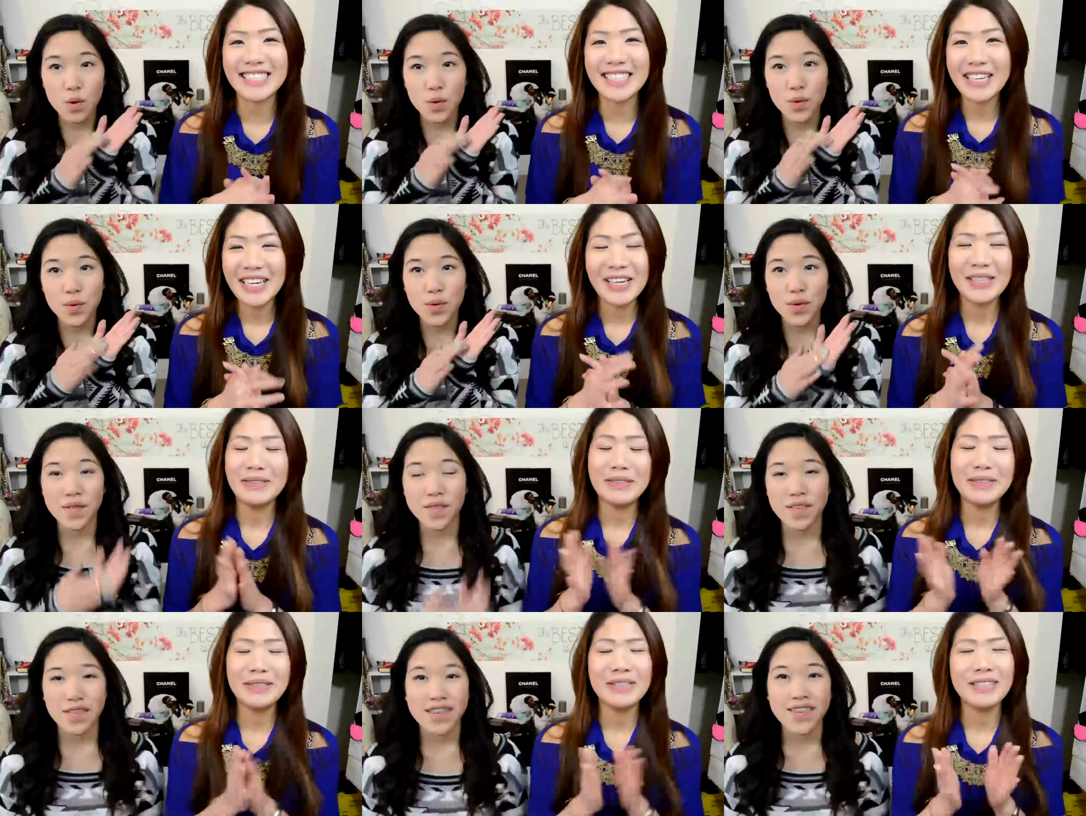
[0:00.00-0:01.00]
Speaker 1: Ooh.
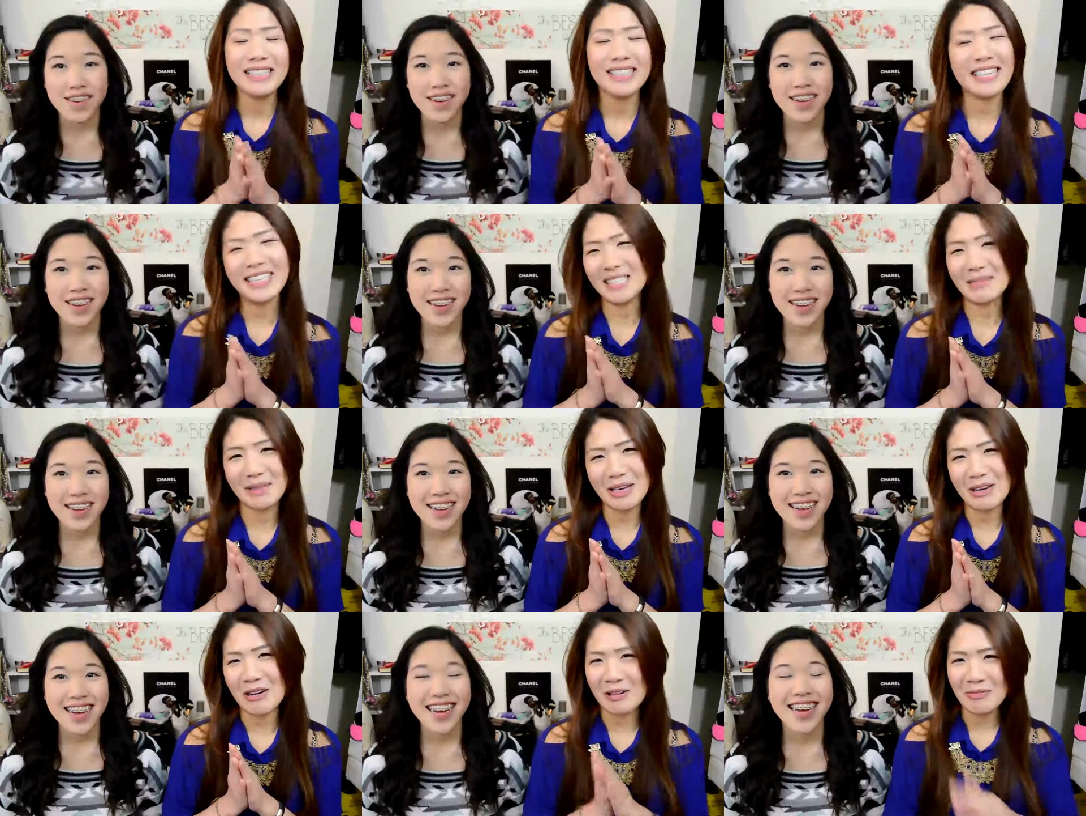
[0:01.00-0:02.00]
Ooh, it's nice to be
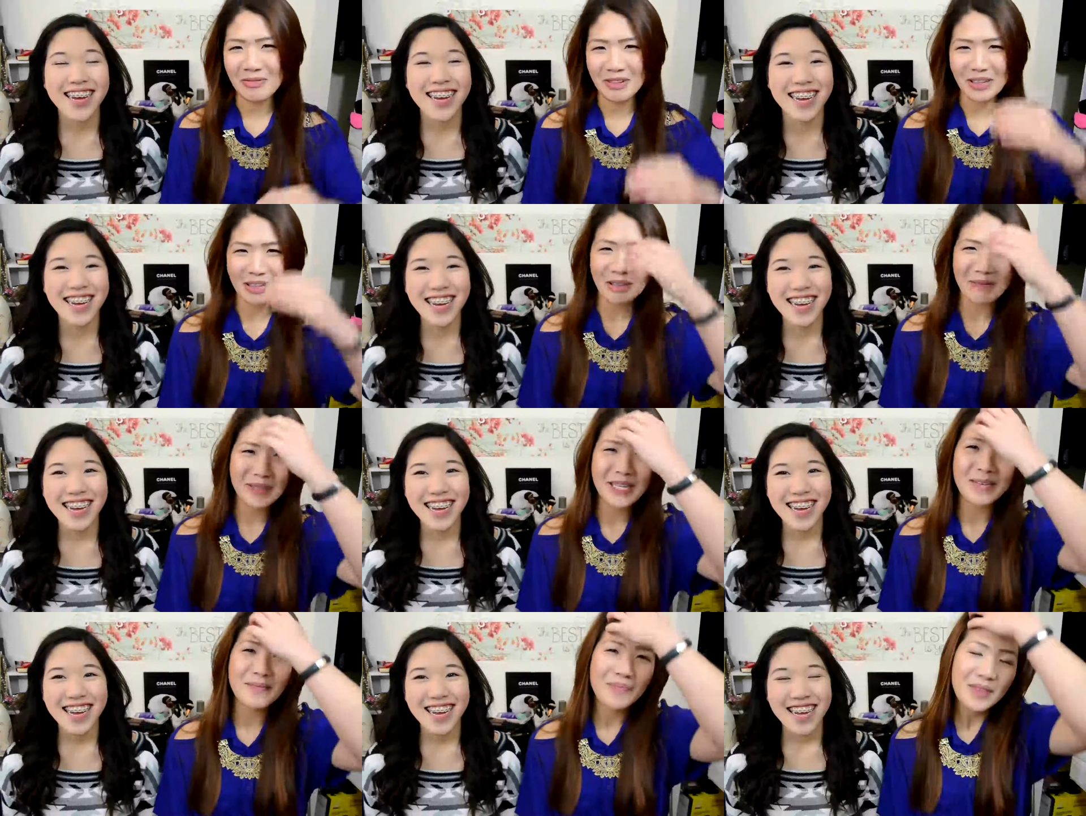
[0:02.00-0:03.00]
home for a little bit.